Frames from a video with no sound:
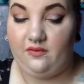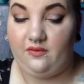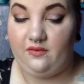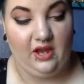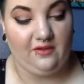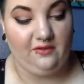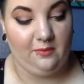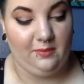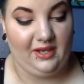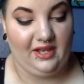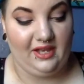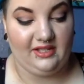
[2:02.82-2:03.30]

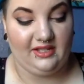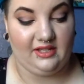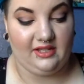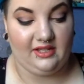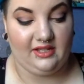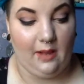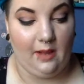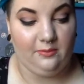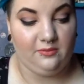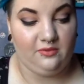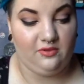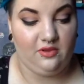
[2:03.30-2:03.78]
travel because it
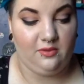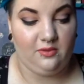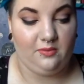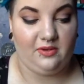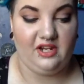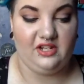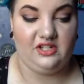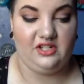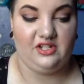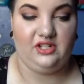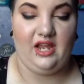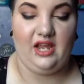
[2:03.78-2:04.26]
comes with a
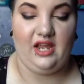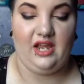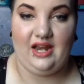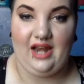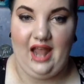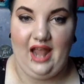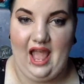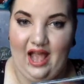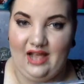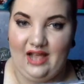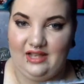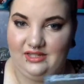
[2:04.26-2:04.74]
brush and it
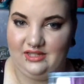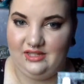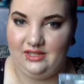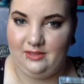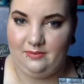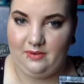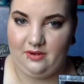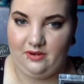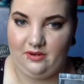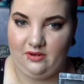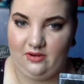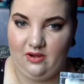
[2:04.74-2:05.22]
has the
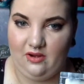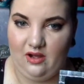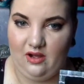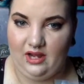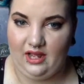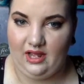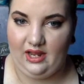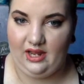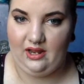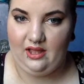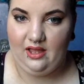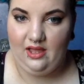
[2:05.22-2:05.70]
mirror on
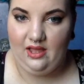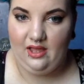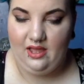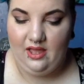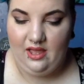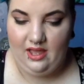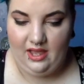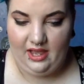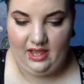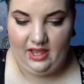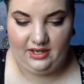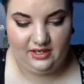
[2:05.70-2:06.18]
it.
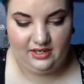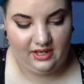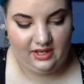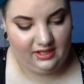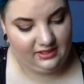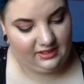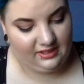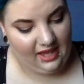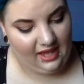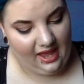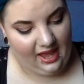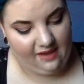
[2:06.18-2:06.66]
It
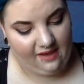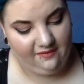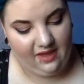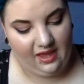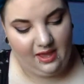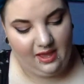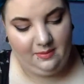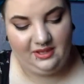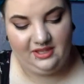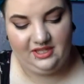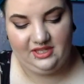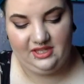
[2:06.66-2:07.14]
does have
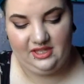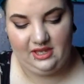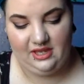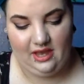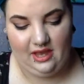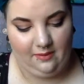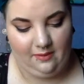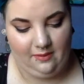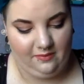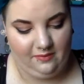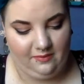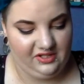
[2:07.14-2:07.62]
ABC
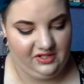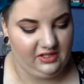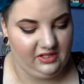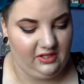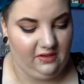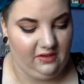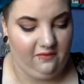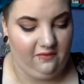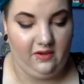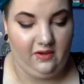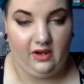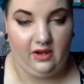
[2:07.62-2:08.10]
Gum, which is
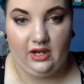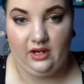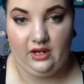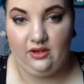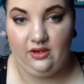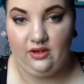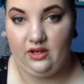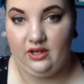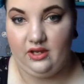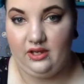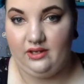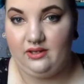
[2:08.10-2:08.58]
a very
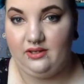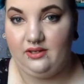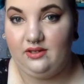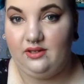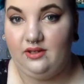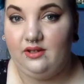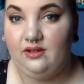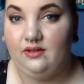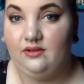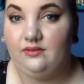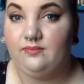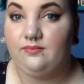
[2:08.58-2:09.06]
good
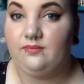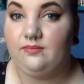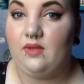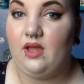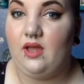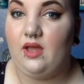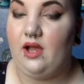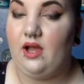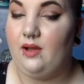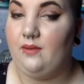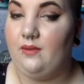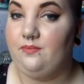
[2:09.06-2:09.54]

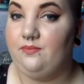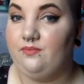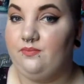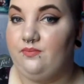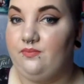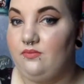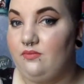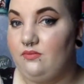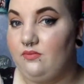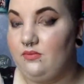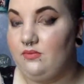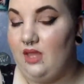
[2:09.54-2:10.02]

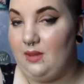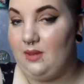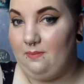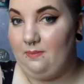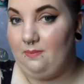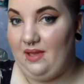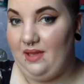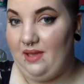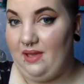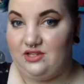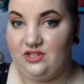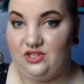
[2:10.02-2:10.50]
like
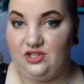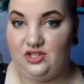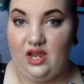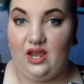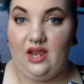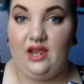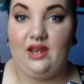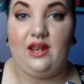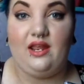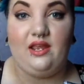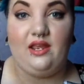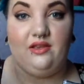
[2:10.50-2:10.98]
base
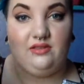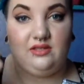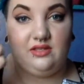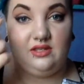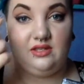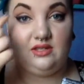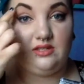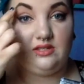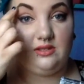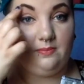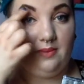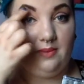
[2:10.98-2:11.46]
shade. I use it
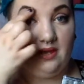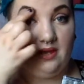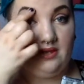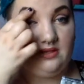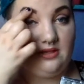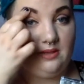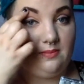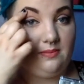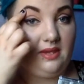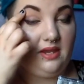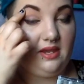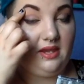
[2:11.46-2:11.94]
as a base
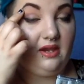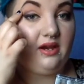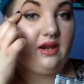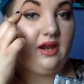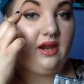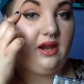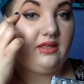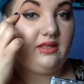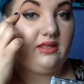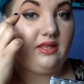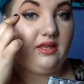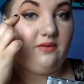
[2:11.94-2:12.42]
up here,
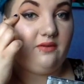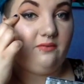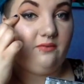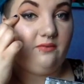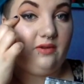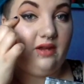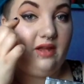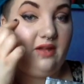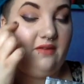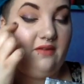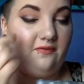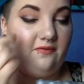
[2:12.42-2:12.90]
and then
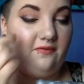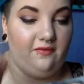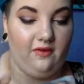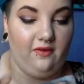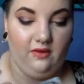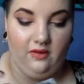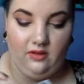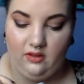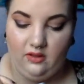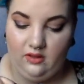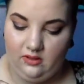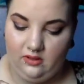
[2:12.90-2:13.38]
Riff
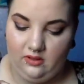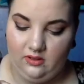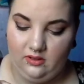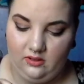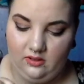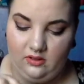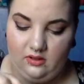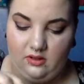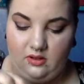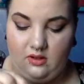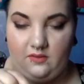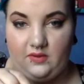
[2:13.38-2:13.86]

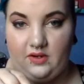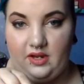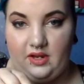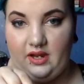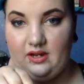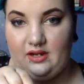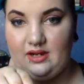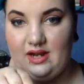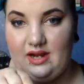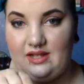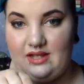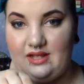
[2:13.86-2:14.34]
over
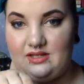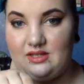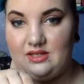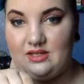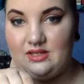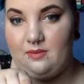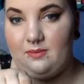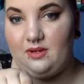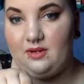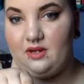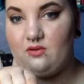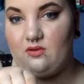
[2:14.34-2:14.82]
here. It has a
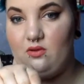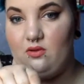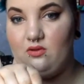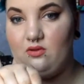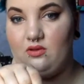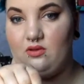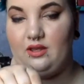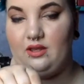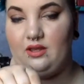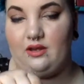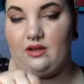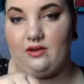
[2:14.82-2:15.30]
little bit of gold
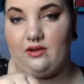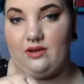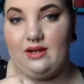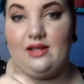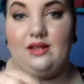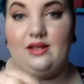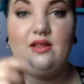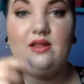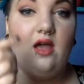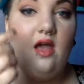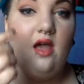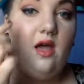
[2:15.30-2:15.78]
glitter in it,
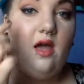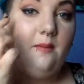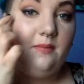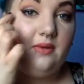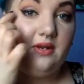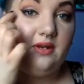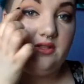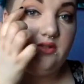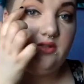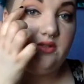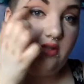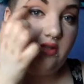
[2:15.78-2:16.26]
but
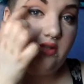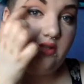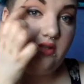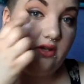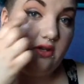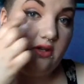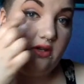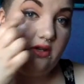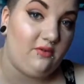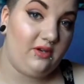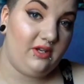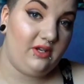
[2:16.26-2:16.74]
it's a really
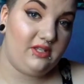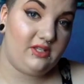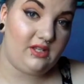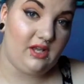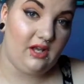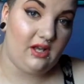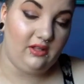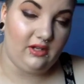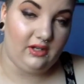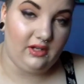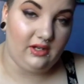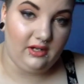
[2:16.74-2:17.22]
good crease
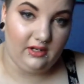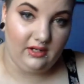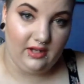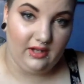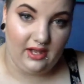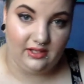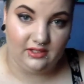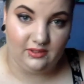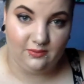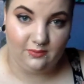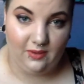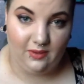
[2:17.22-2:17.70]
color
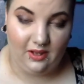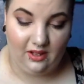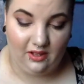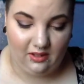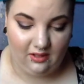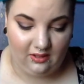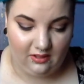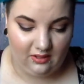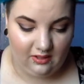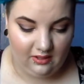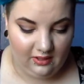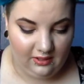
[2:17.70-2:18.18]
as
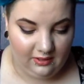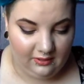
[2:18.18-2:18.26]
well.